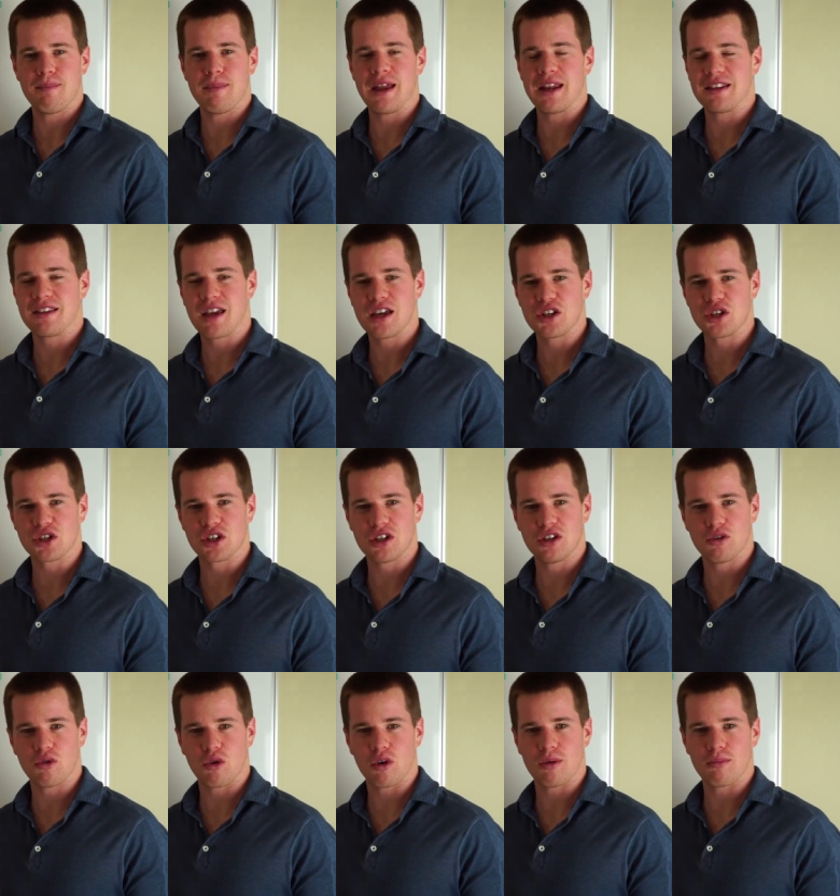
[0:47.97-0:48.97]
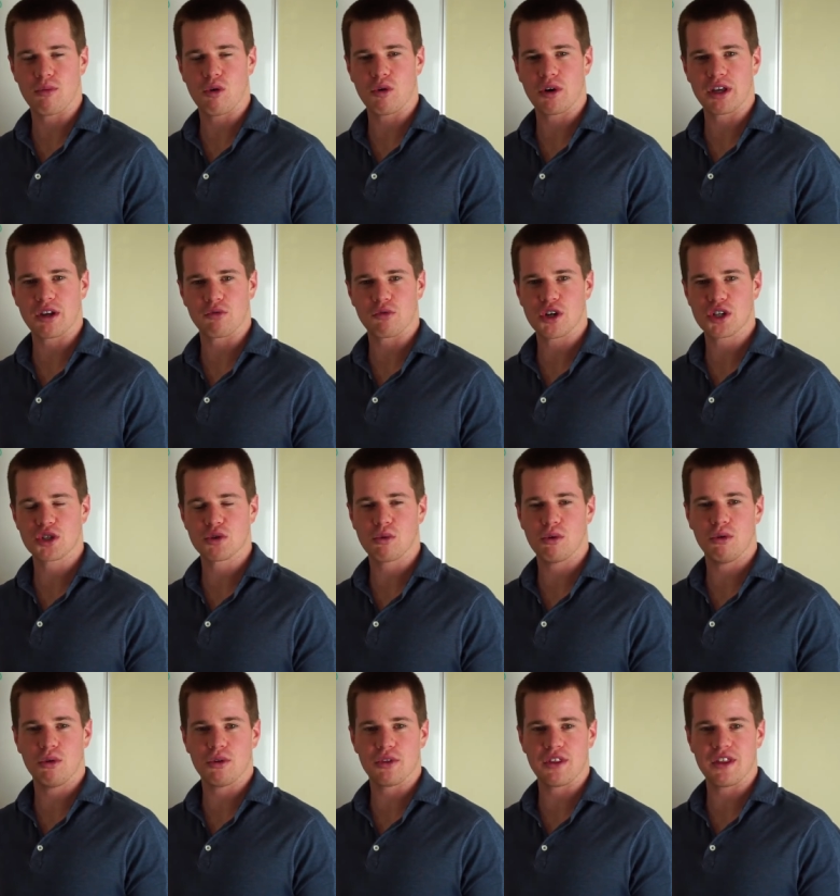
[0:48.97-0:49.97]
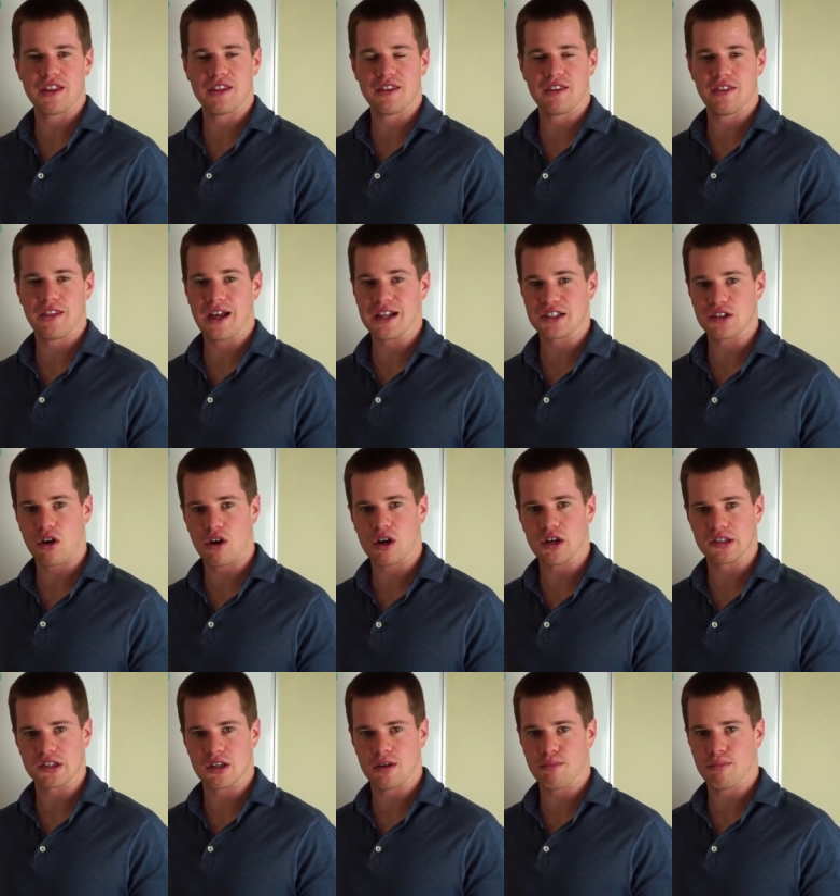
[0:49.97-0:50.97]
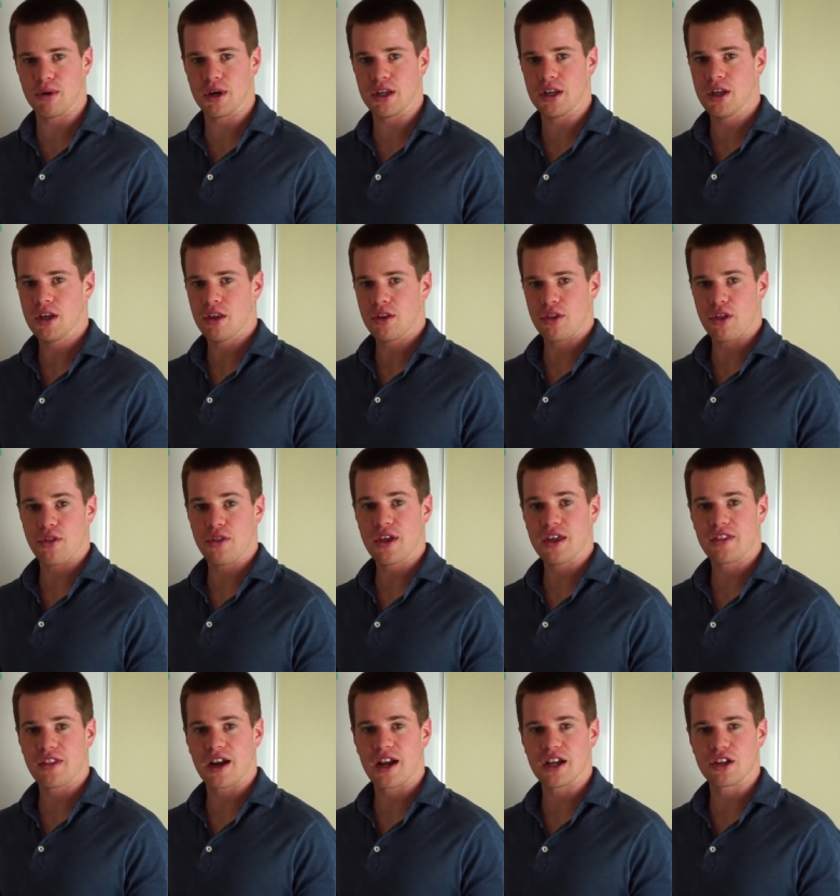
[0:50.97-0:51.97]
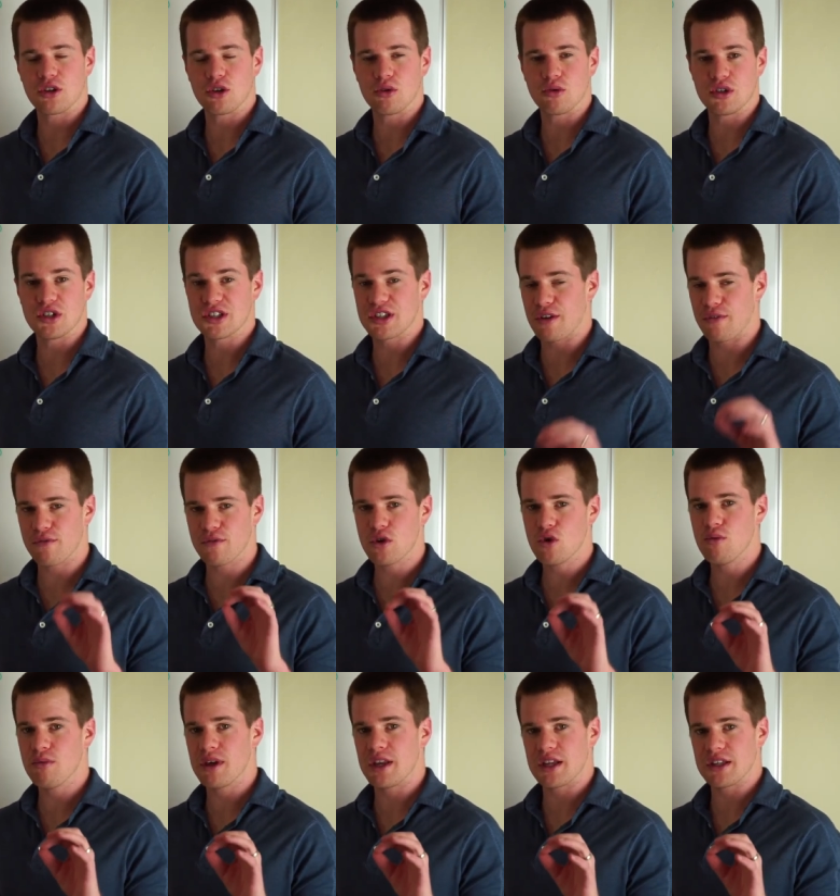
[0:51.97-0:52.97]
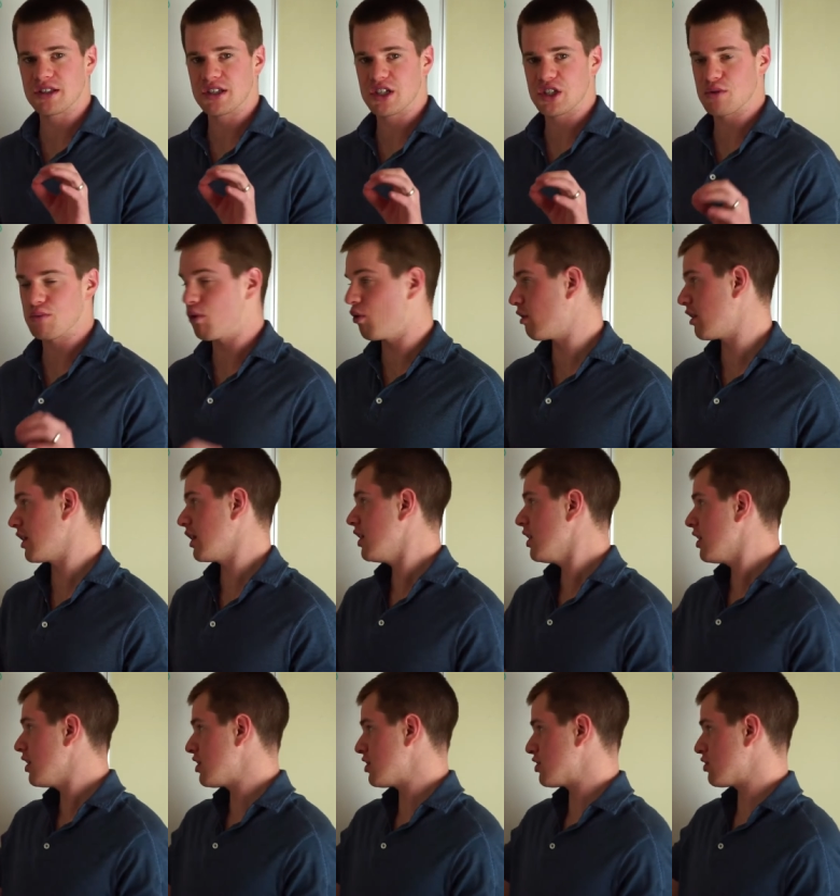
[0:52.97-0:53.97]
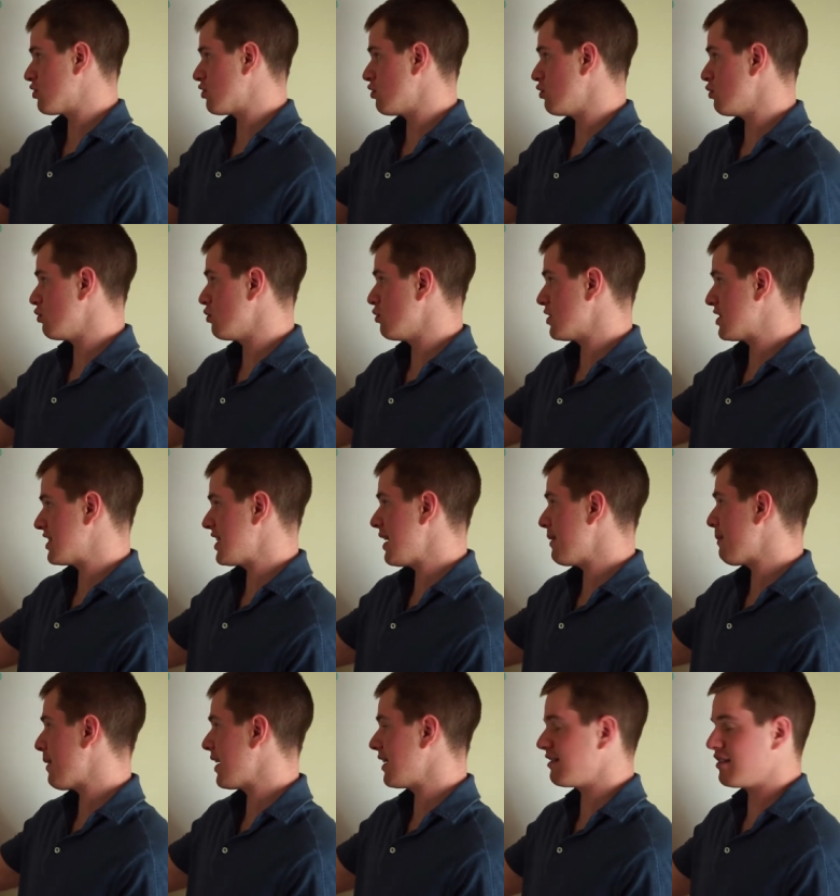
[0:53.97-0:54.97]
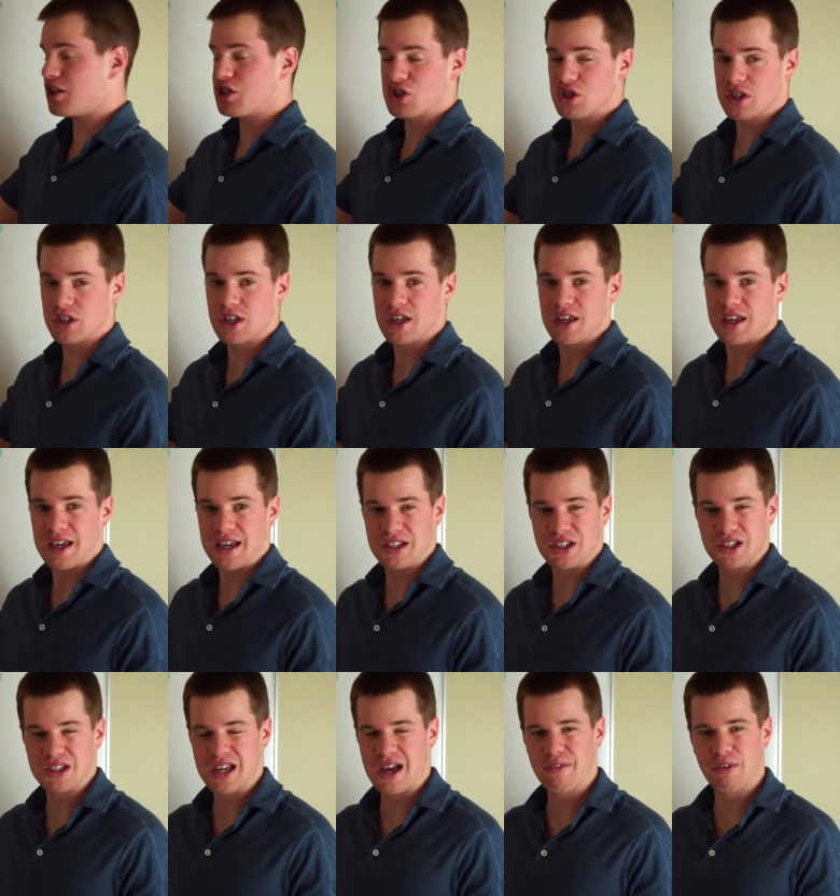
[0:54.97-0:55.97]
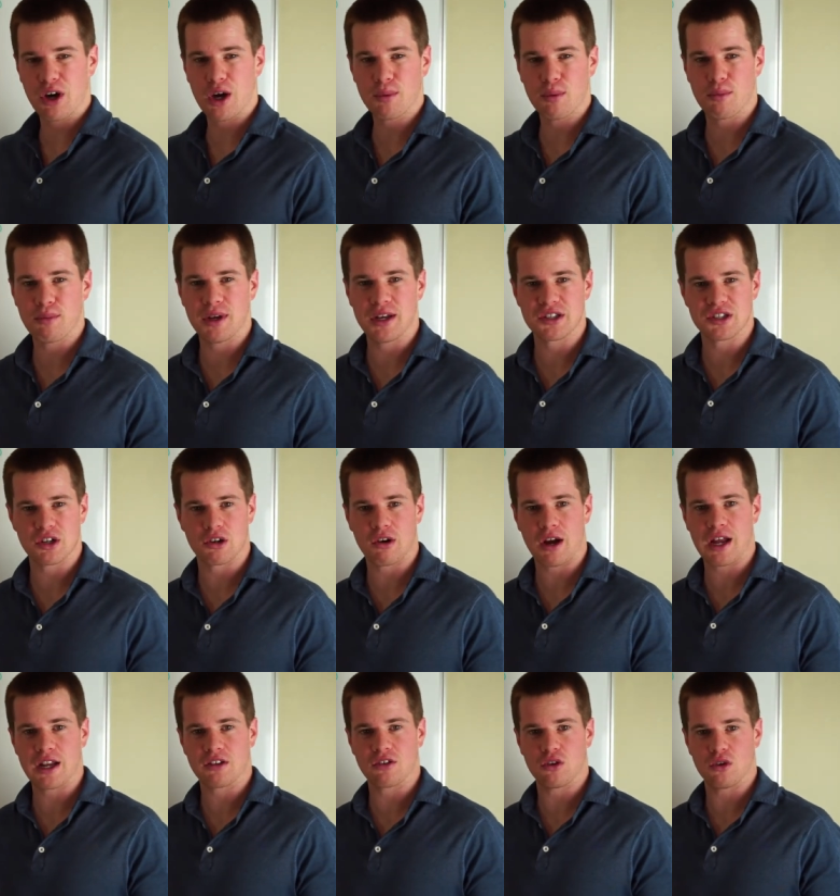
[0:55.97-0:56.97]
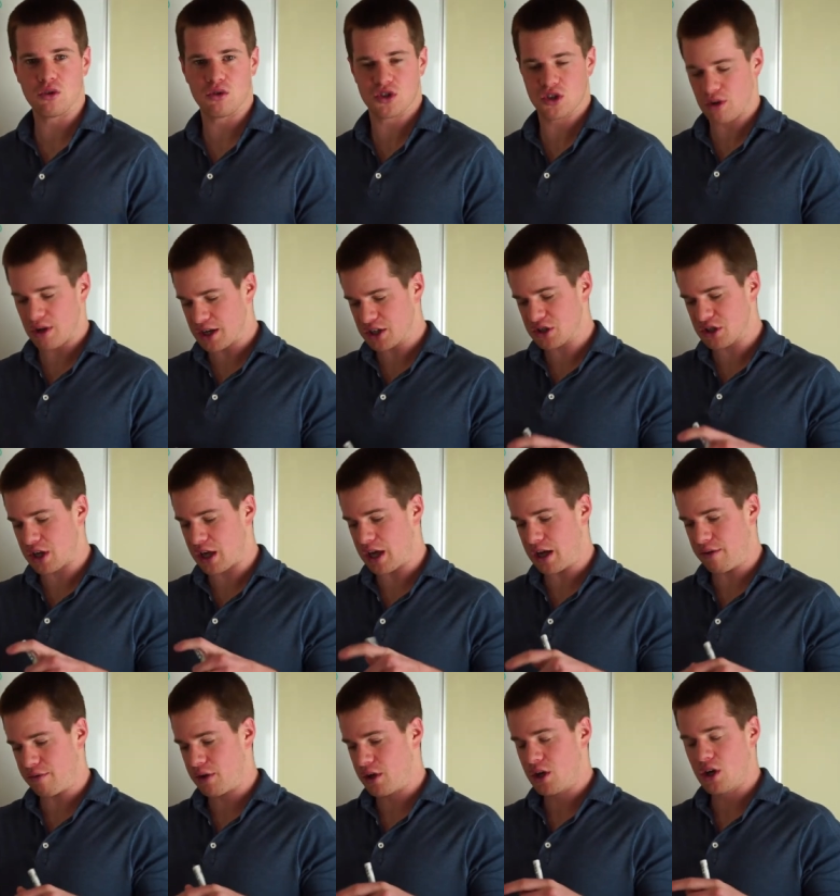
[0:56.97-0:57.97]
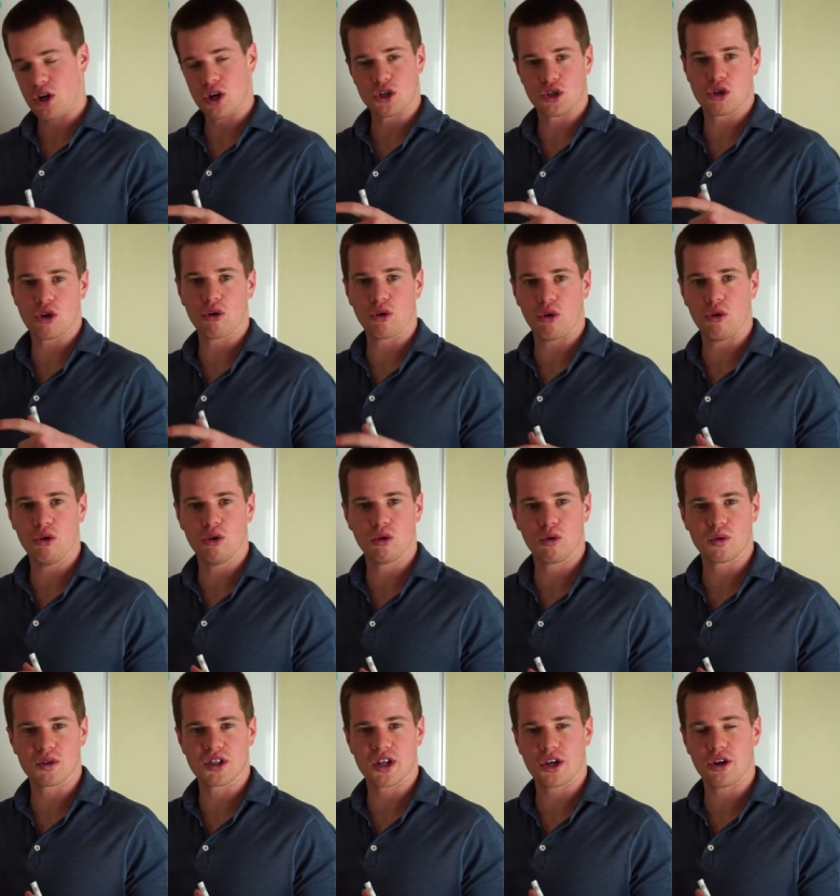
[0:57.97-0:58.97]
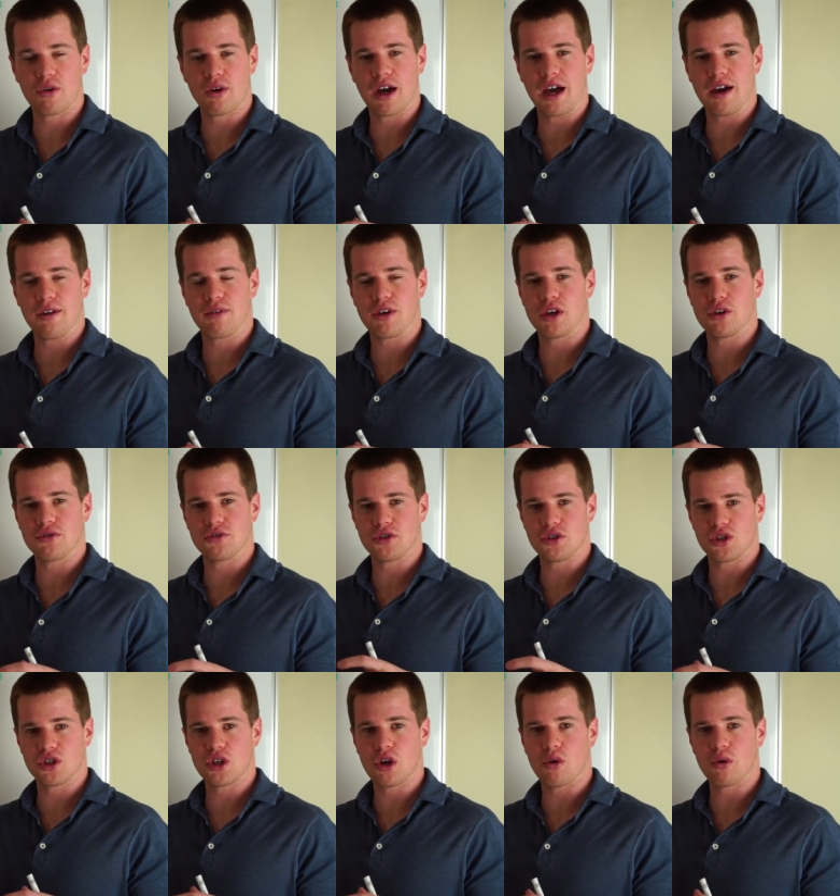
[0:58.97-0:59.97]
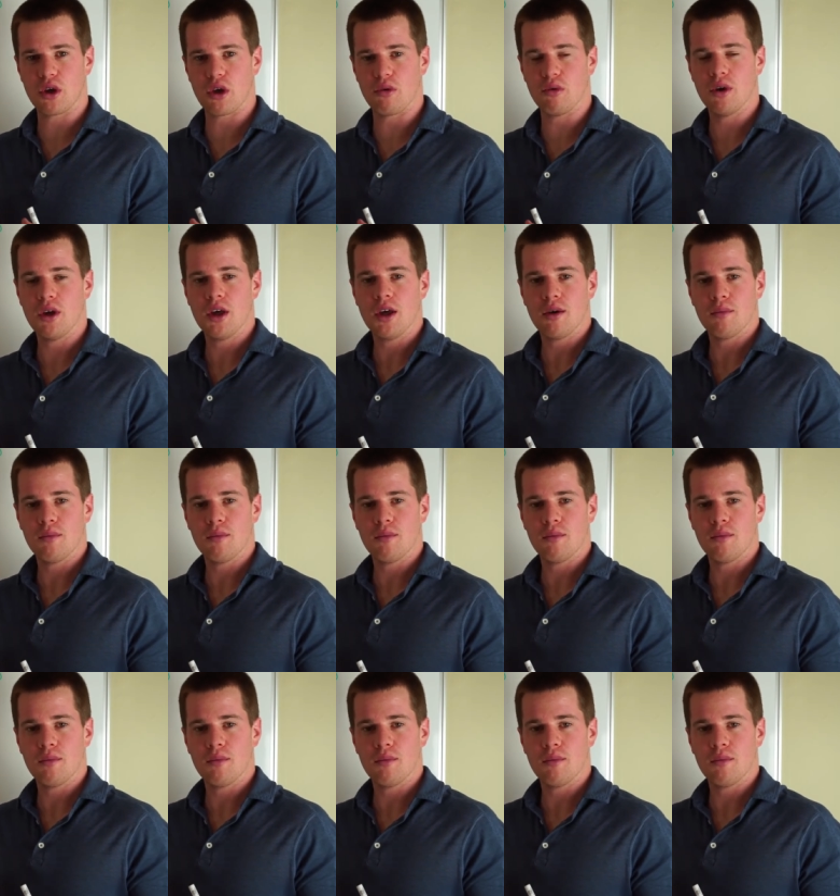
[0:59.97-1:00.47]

meditation or morning ritual, then that's awesome. But the thing that I do just a few minutes each morning is to set my intention and just have a couple minutes of gratitude. So I actually have a journal, which I don't have here to show you.